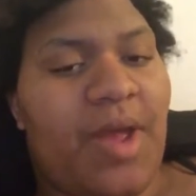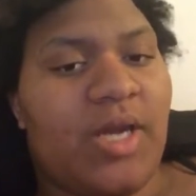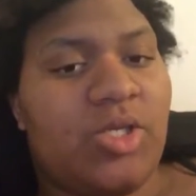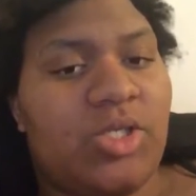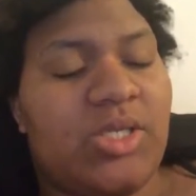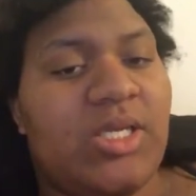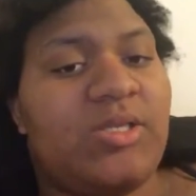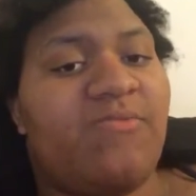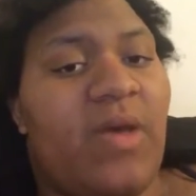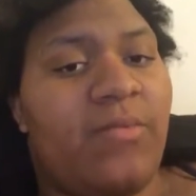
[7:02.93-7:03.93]
match
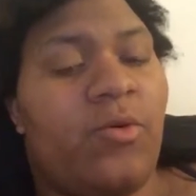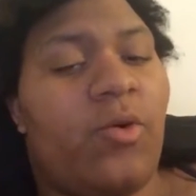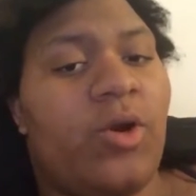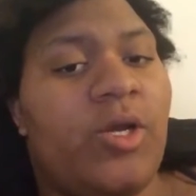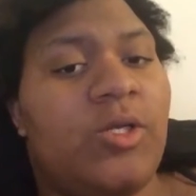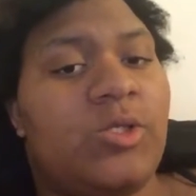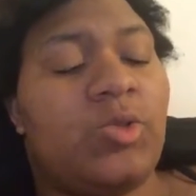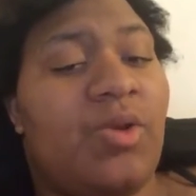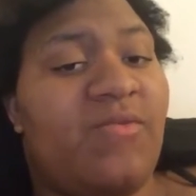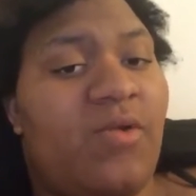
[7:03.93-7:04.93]
since February
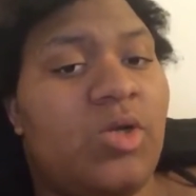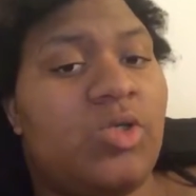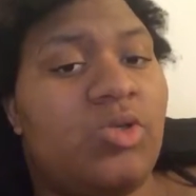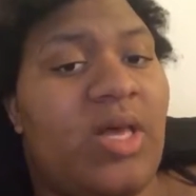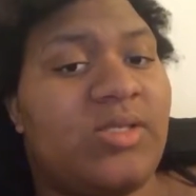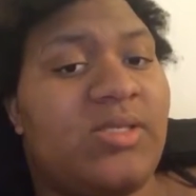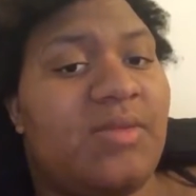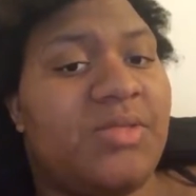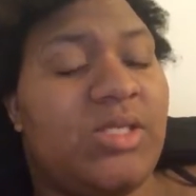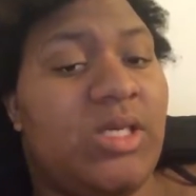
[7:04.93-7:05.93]
21st,
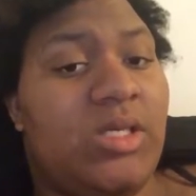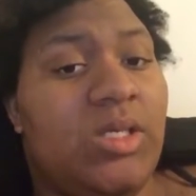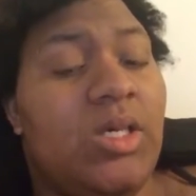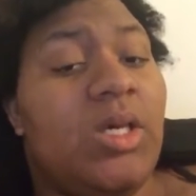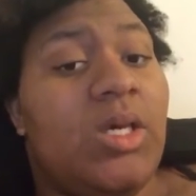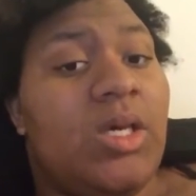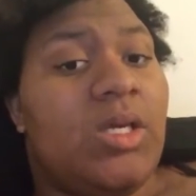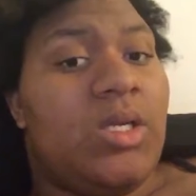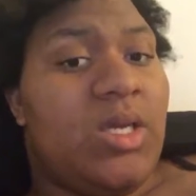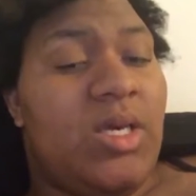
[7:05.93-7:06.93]
2017,
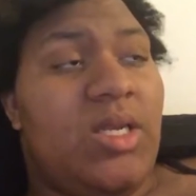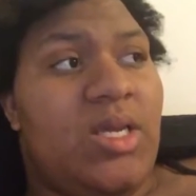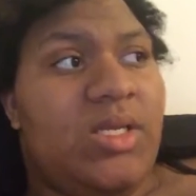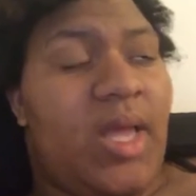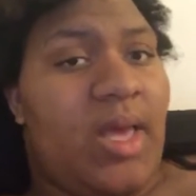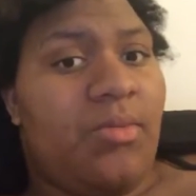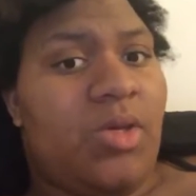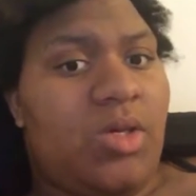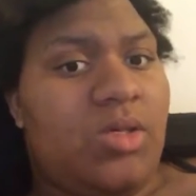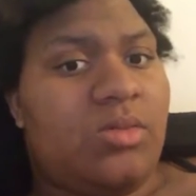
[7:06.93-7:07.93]
Nikki did
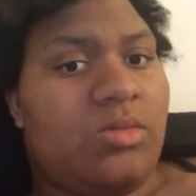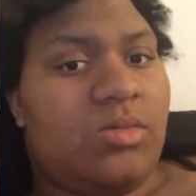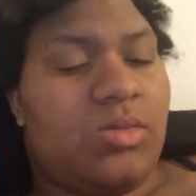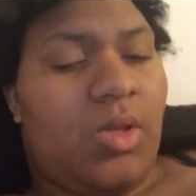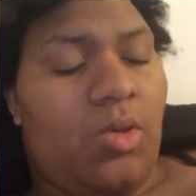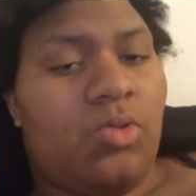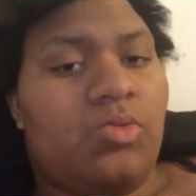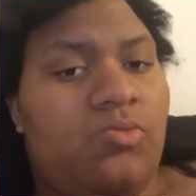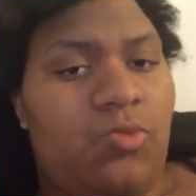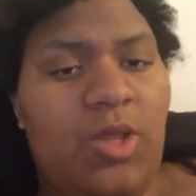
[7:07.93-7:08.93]
damn good.
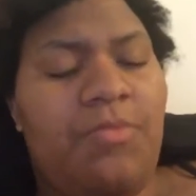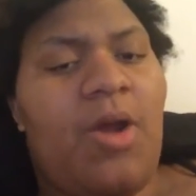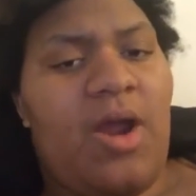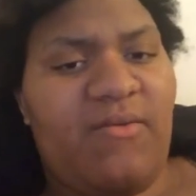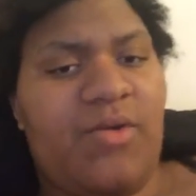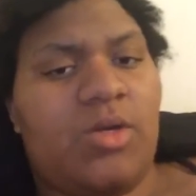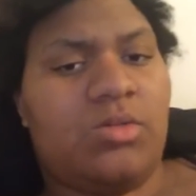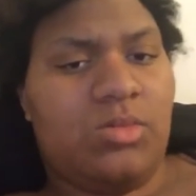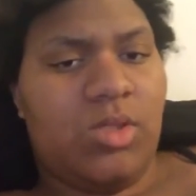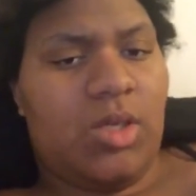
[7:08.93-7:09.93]
So really proud of
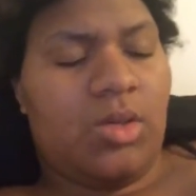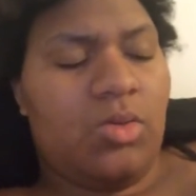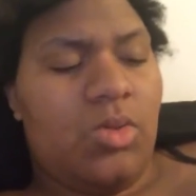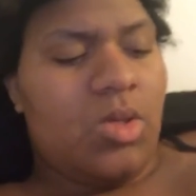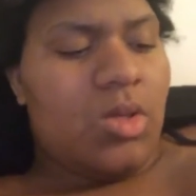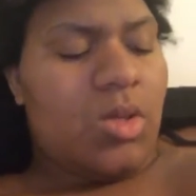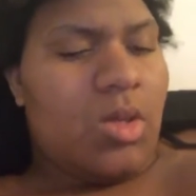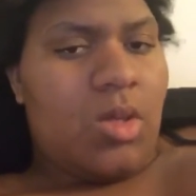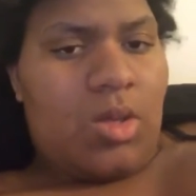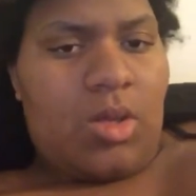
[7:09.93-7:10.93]
her, you know?
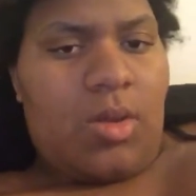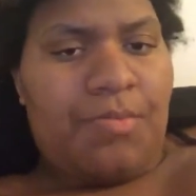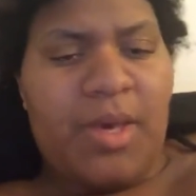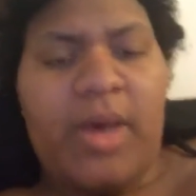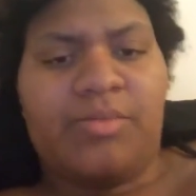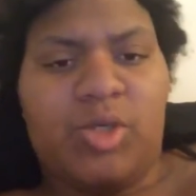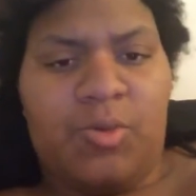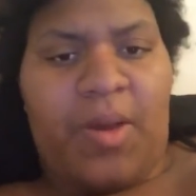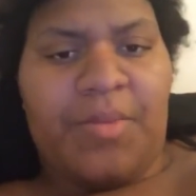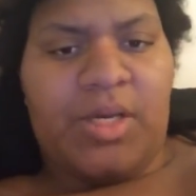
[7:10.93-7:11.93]
Big up
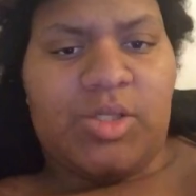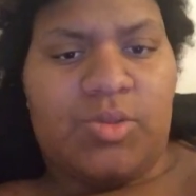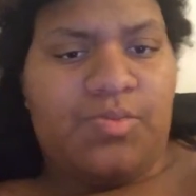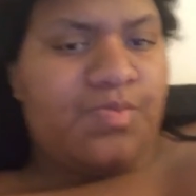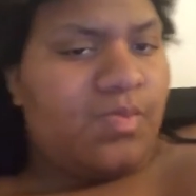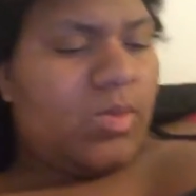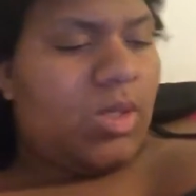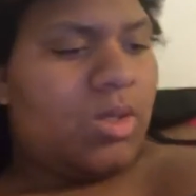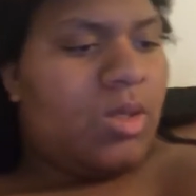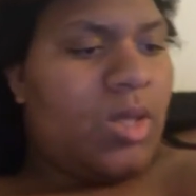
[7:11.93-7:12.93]
to my bitch.
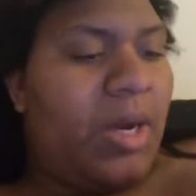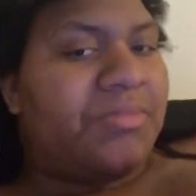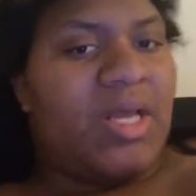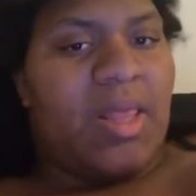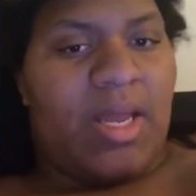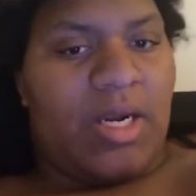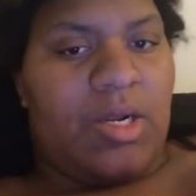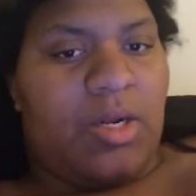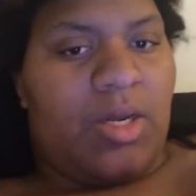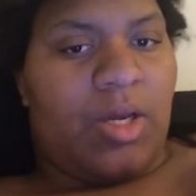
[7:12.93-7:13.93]
And I'm saying that
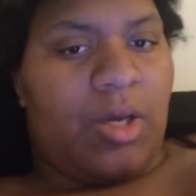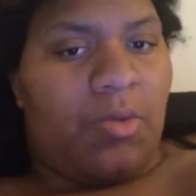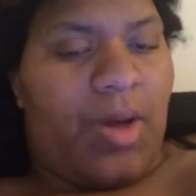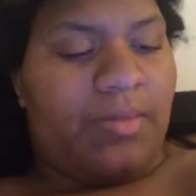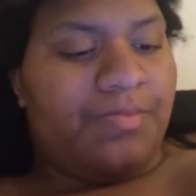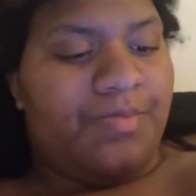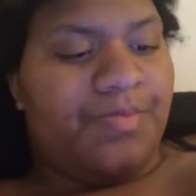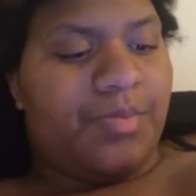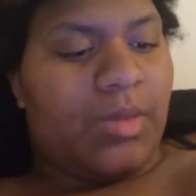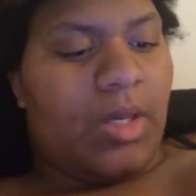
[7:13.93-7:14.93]
in a good way.
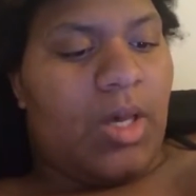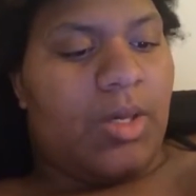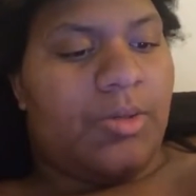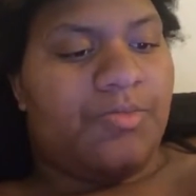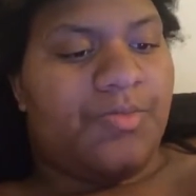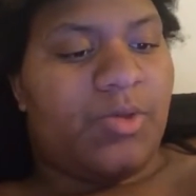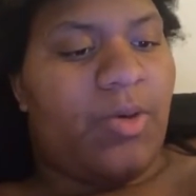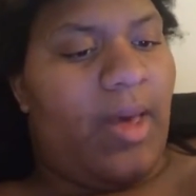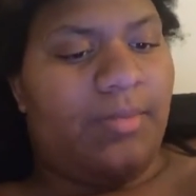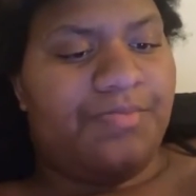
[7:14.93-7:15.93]

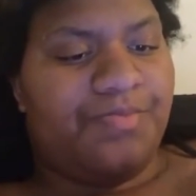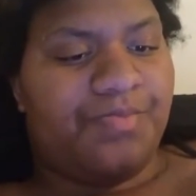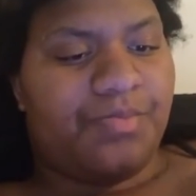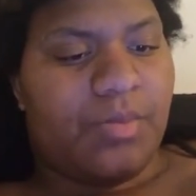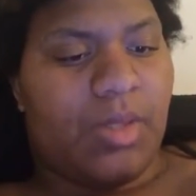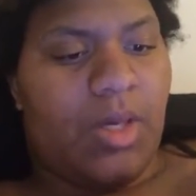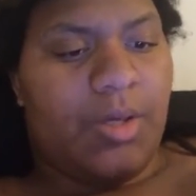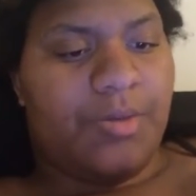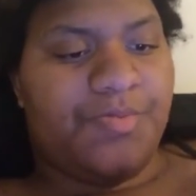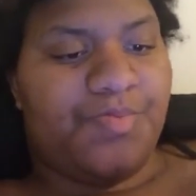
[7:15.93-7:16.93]
So yeah.
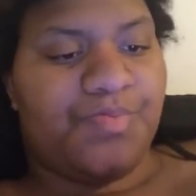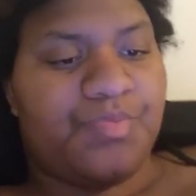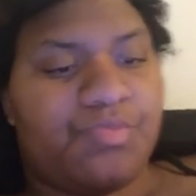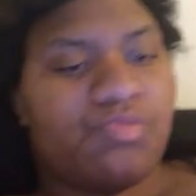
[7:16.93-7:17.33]
Um